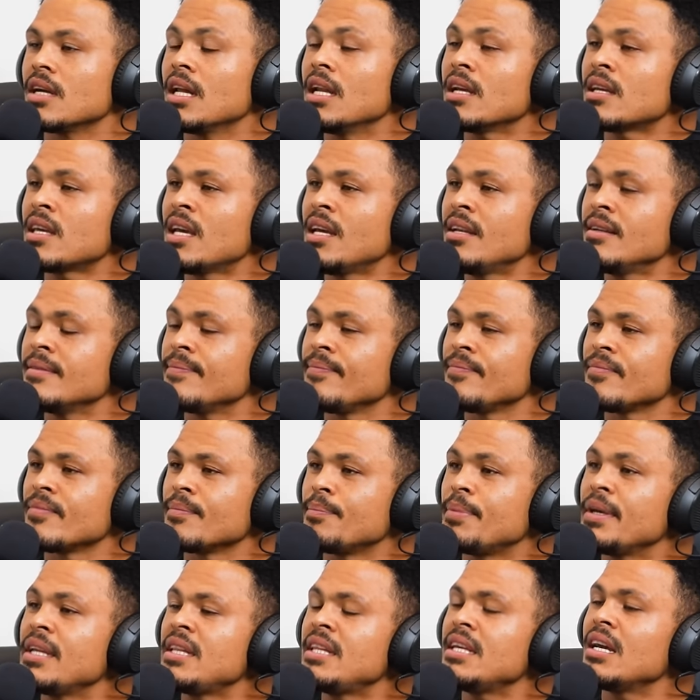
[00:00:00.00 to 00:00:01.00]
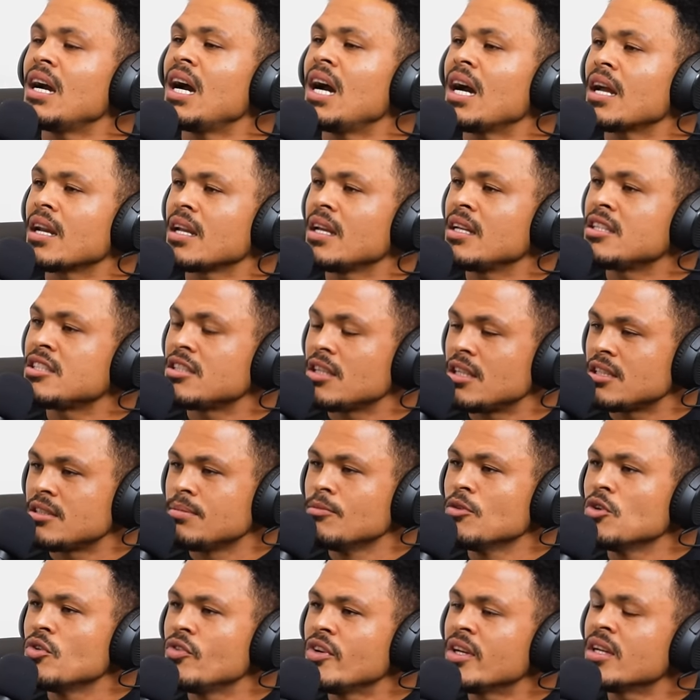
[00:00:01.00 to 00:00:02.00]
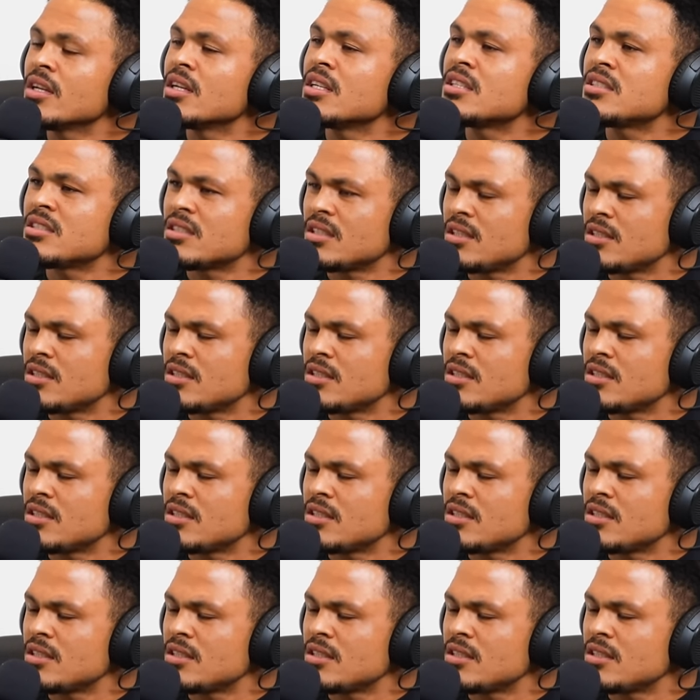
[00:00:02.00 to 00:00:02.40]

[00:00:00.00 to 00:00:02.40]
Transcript: Okay? B T R, it's it's moving. It's